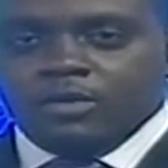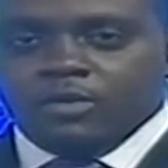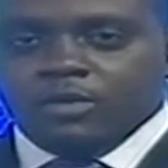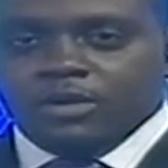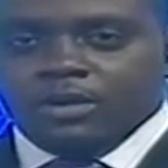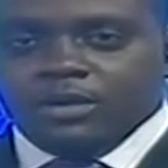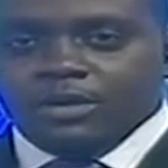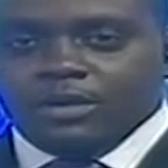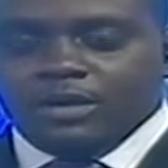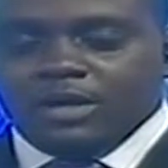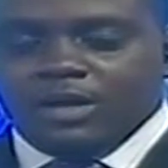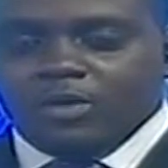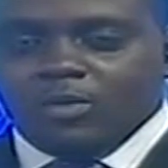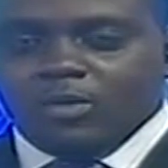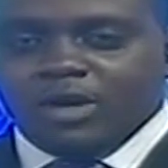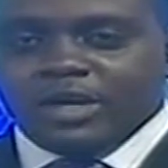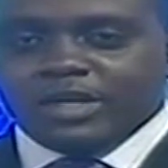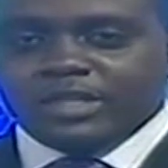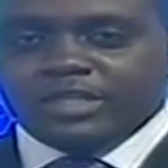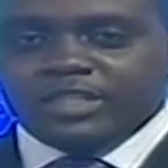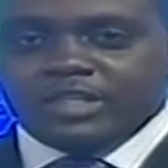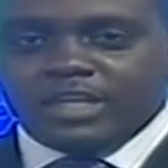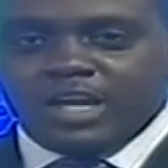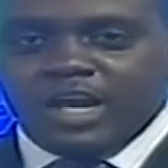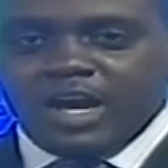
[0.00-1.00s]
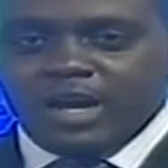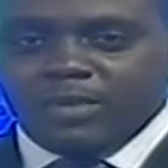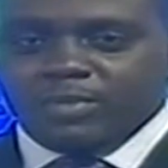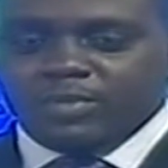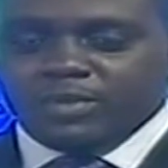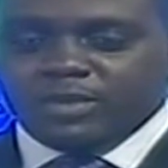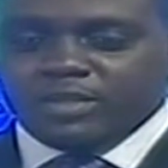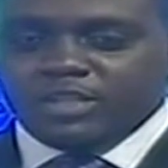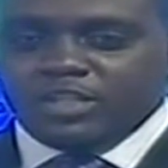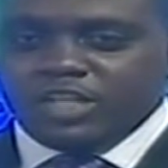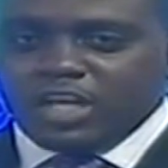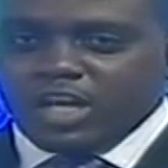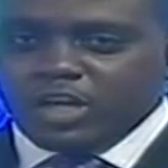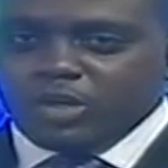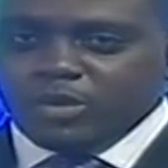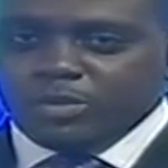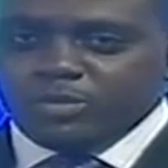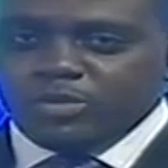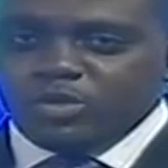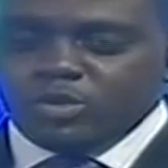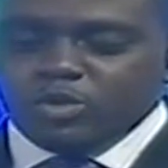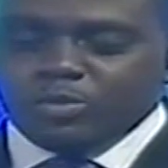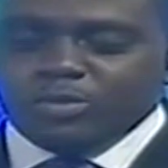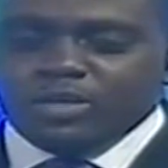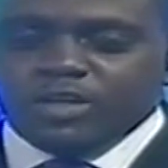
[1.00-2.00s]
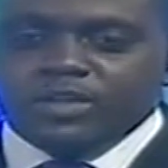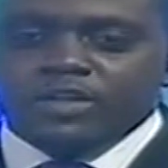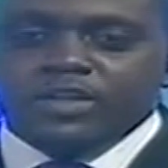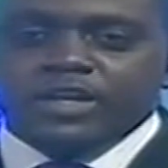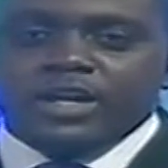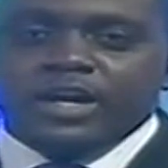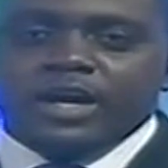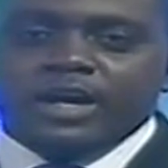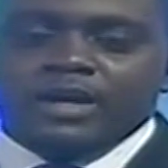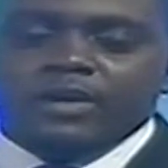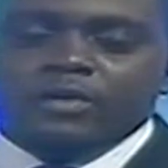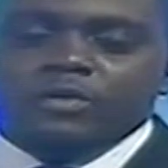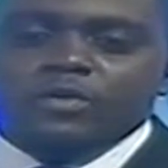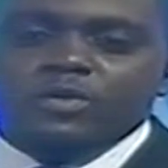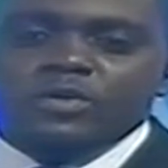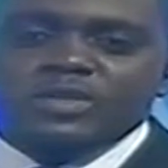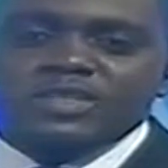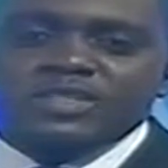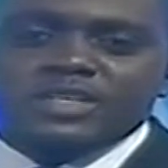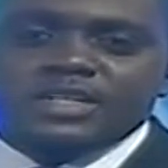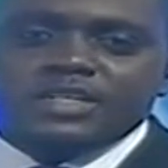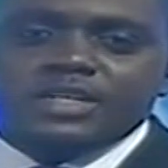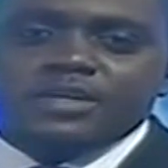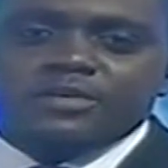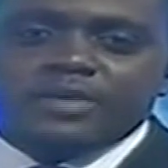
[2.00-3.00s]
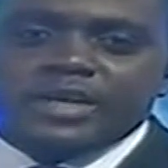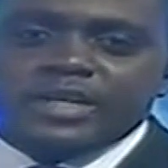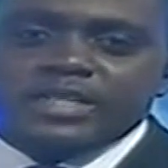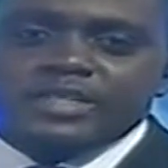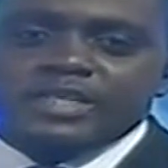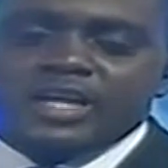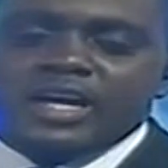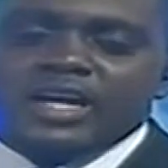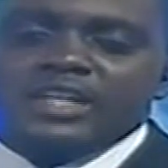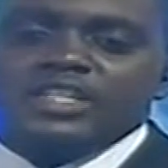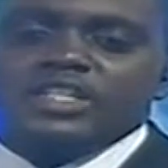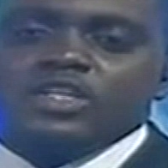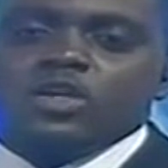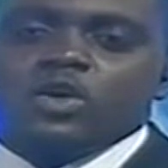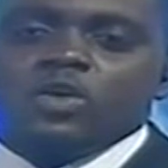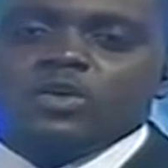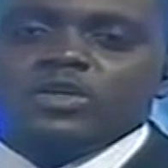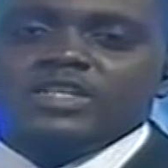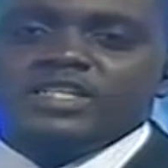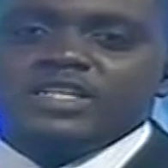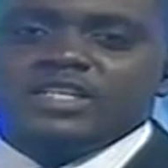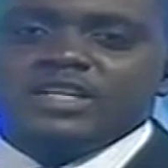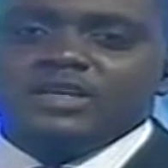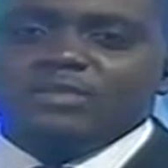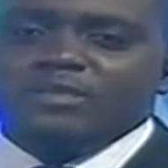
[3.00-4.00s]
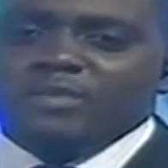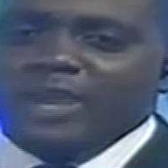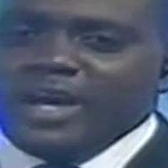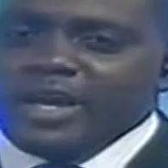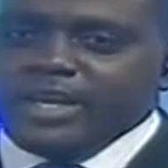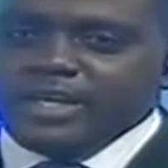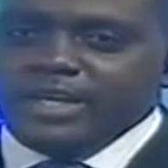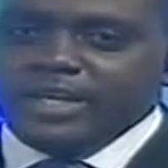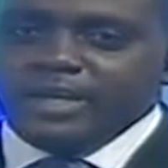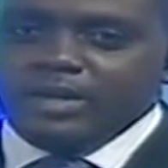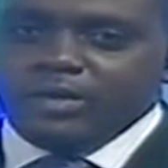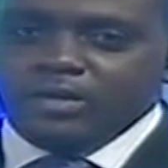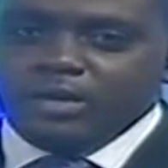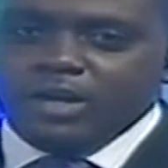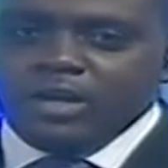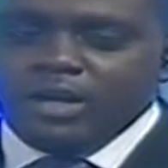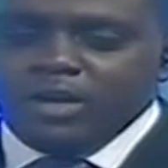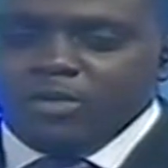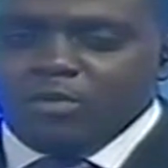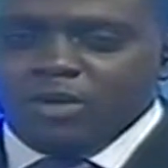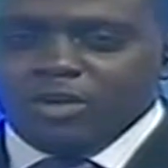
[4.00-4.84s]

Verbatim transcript: Well, I worked up Jacob Juma there, who is a director at Cortec Mining.